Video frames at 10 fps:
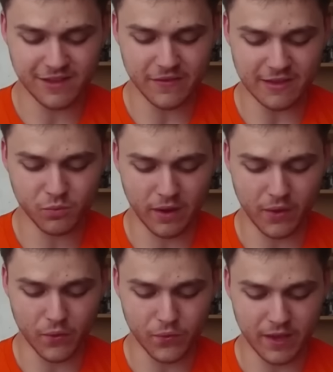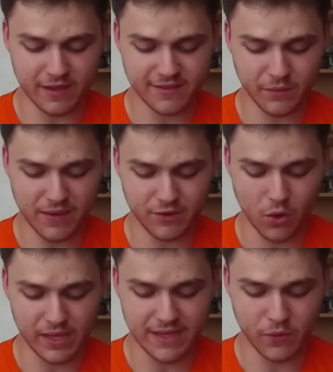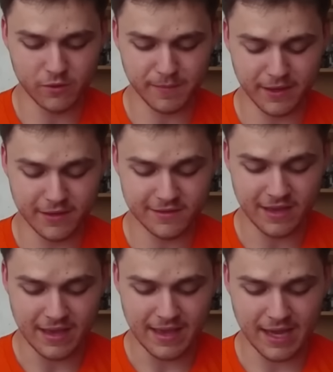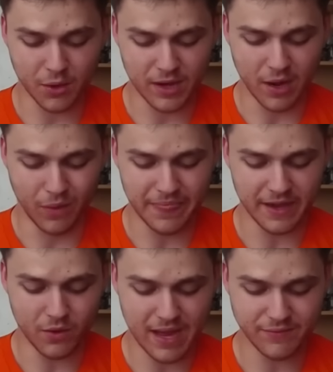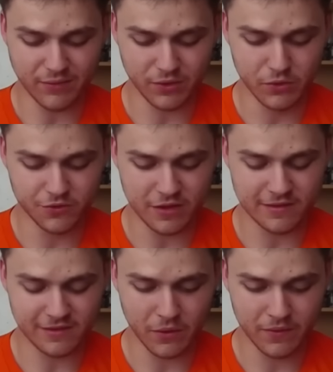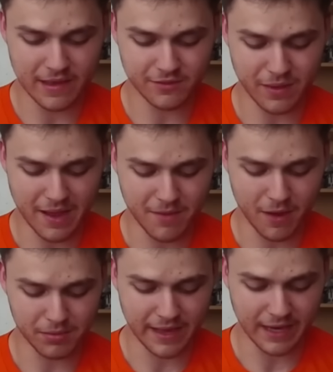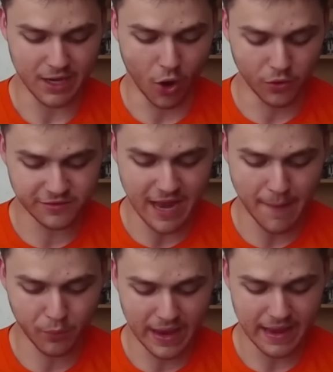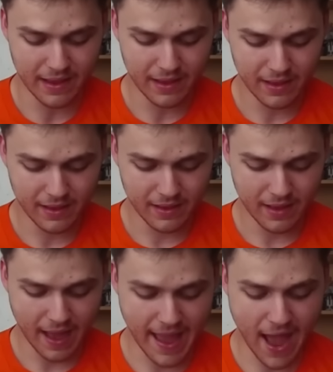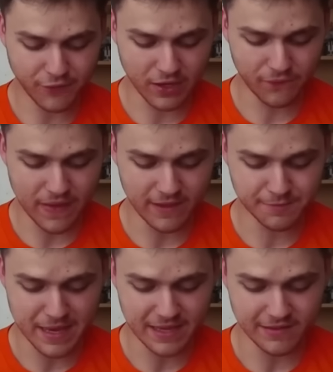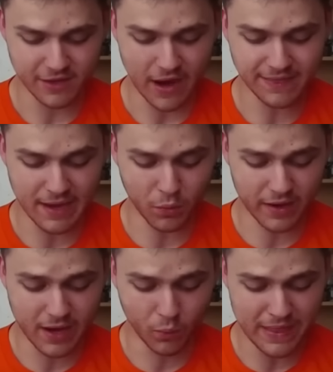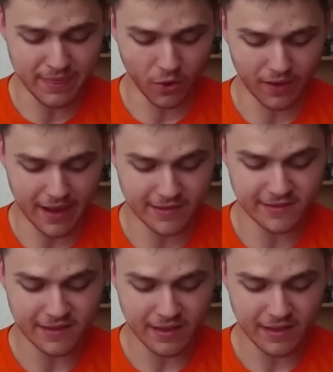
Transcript: here. That's one other thing, is that we have no evos because in Arena 1 they don't have evolutions, so that's why I'm not playing any. Oh snap, wait. I have to defend these piggies here. I think we're going to win though, guys.